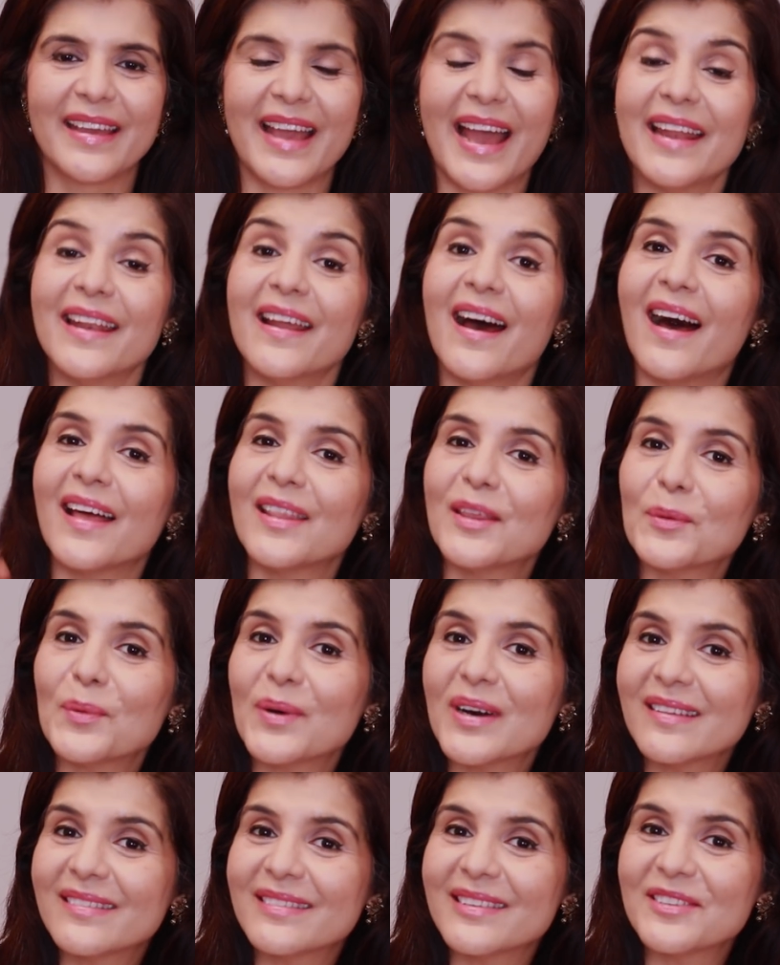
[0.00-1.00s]
And other
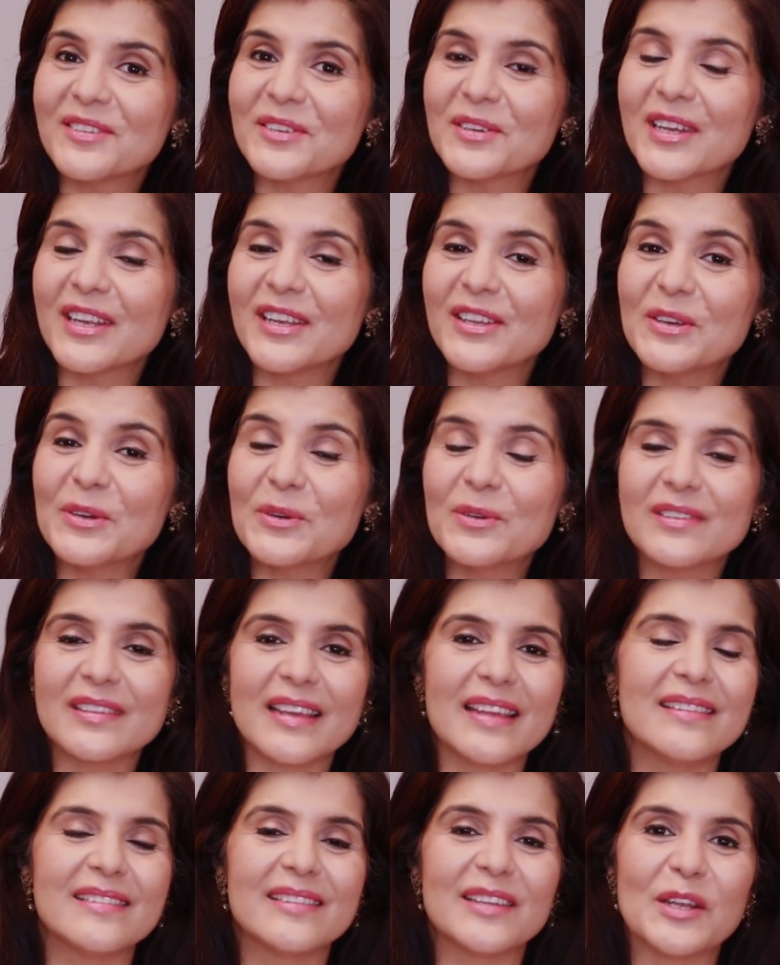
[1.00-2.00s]
words that you can use
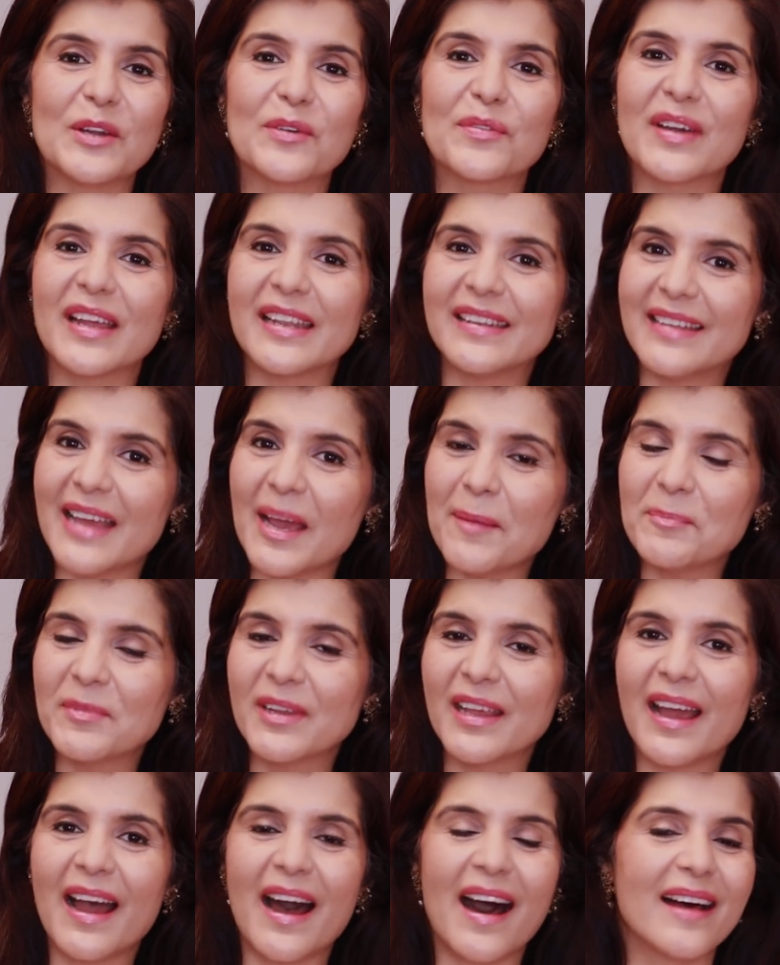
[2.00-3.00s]
instead of adept